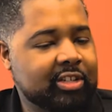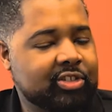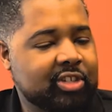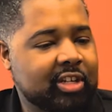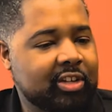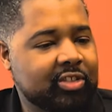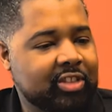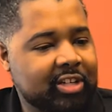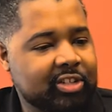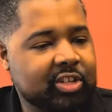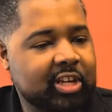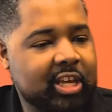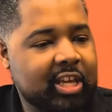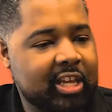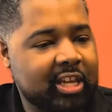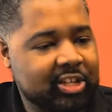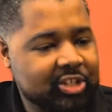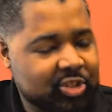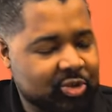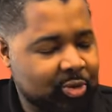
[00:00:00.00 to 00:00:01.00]
there's a there's a
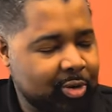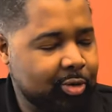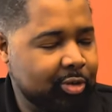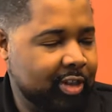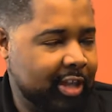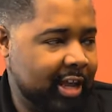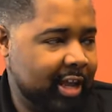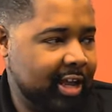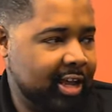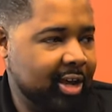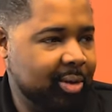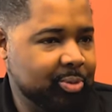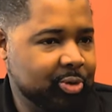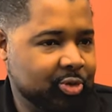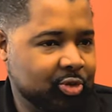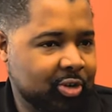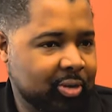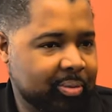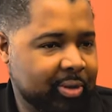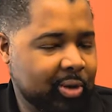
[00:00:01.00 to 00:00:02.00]
history where that comes
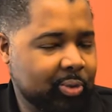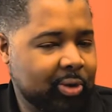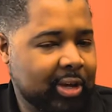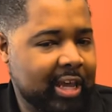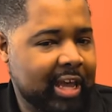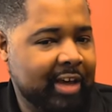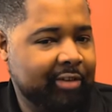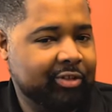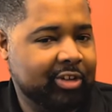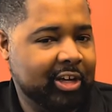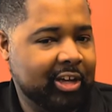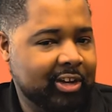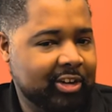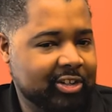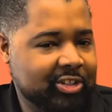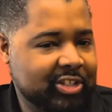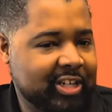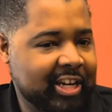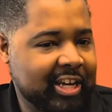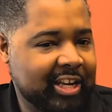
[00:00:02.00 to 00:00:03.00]
from that we have to
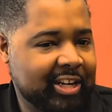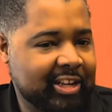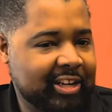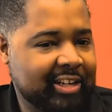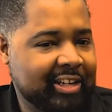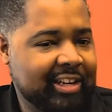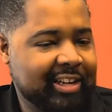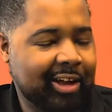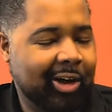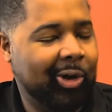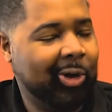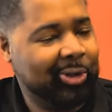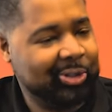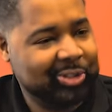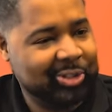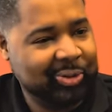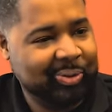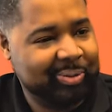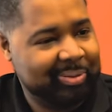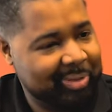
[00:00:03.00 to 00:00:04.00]
understand. And
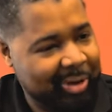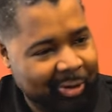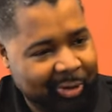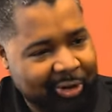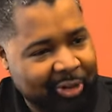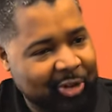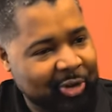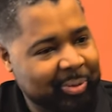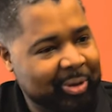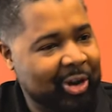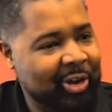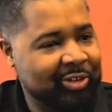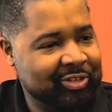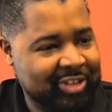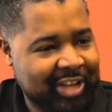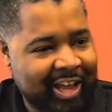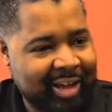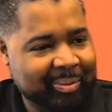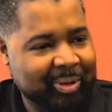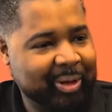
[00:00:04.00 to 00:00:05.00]
also going a little bit
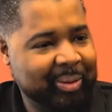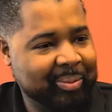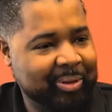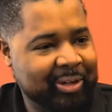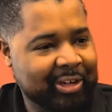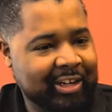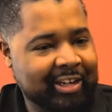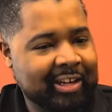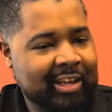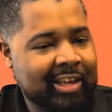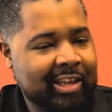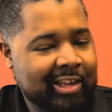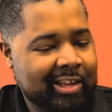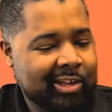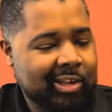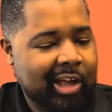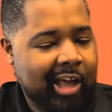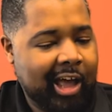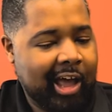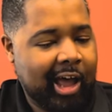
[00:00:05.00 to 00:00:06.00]
off topic, but
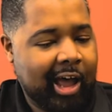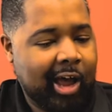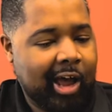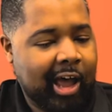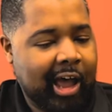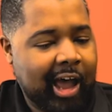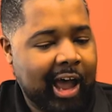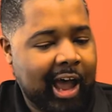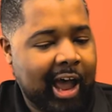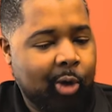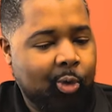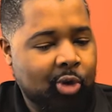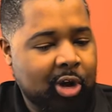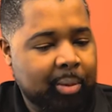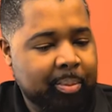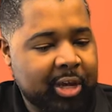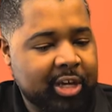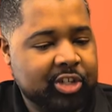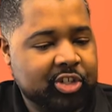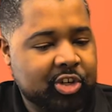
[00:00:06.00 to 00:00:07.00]
I, I want to
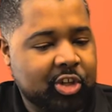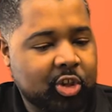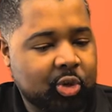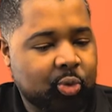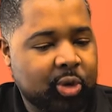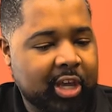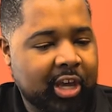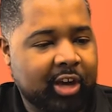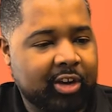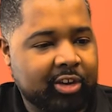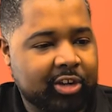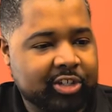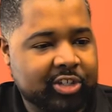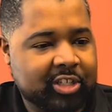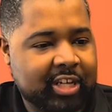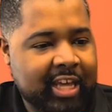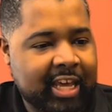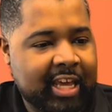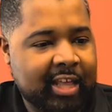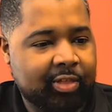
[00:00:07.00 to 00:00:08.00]
make sure that we
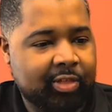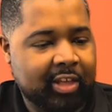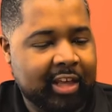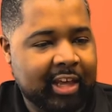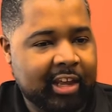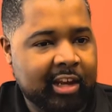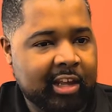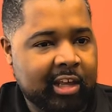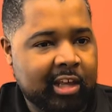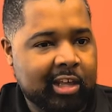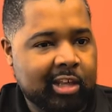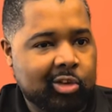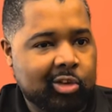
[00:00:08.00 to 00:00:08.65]
understand that